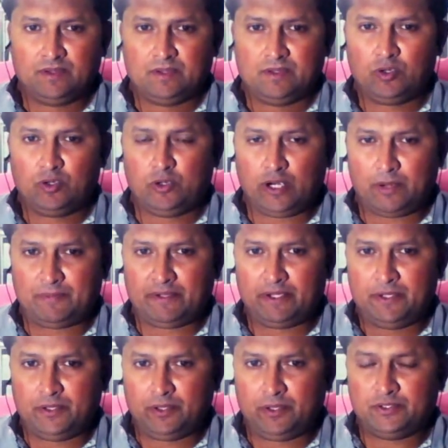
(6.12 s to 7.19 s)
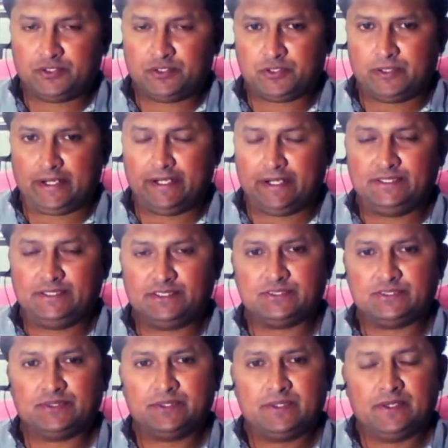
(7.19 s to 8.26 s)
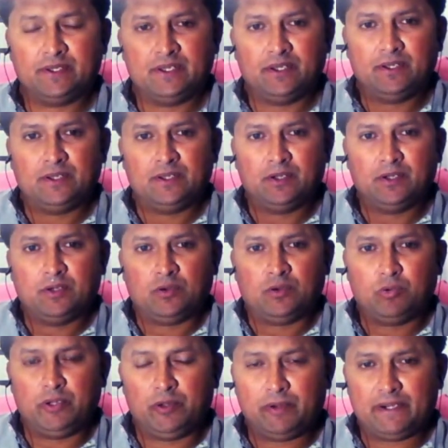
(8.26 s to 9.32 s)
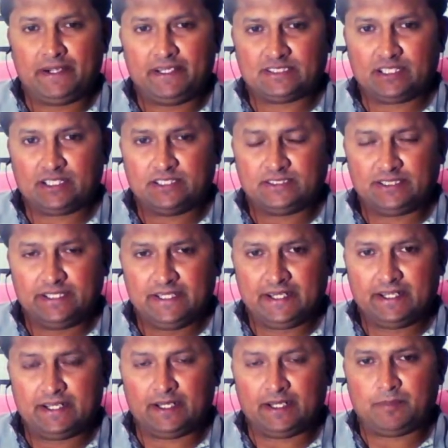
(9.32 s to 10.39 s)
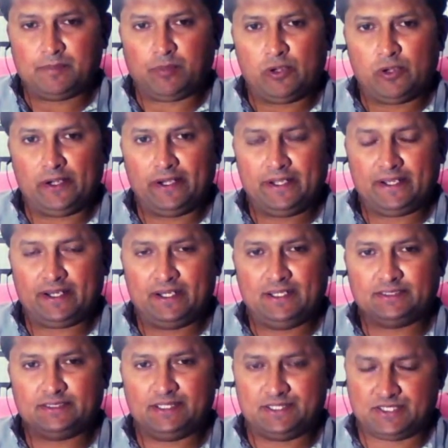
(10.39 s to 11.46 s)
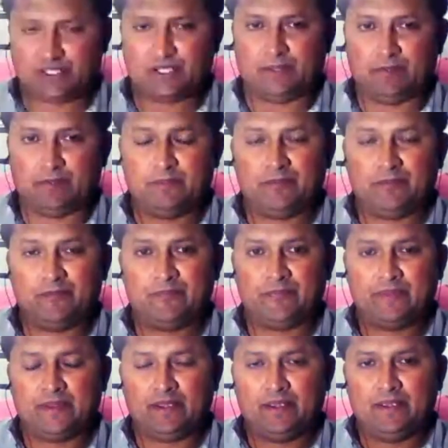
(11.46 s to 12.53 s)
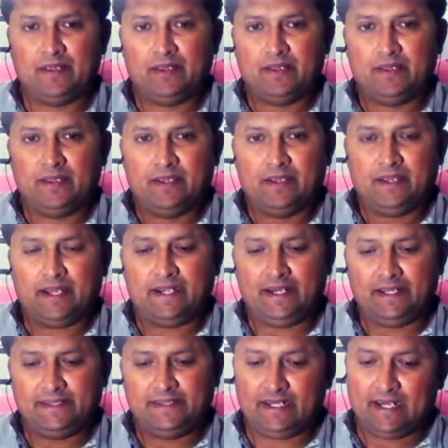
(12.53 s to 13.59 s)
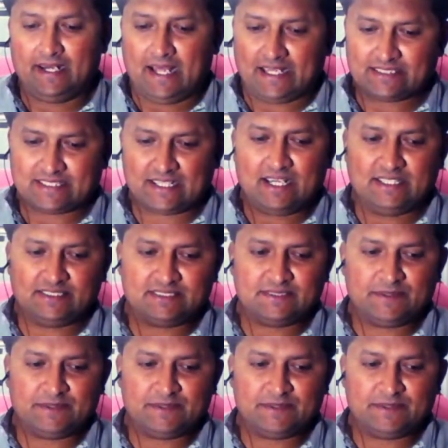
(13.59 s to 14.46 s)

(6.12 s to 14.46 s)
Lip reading: Good afternoon, students. We were discussing political system, and in the last class,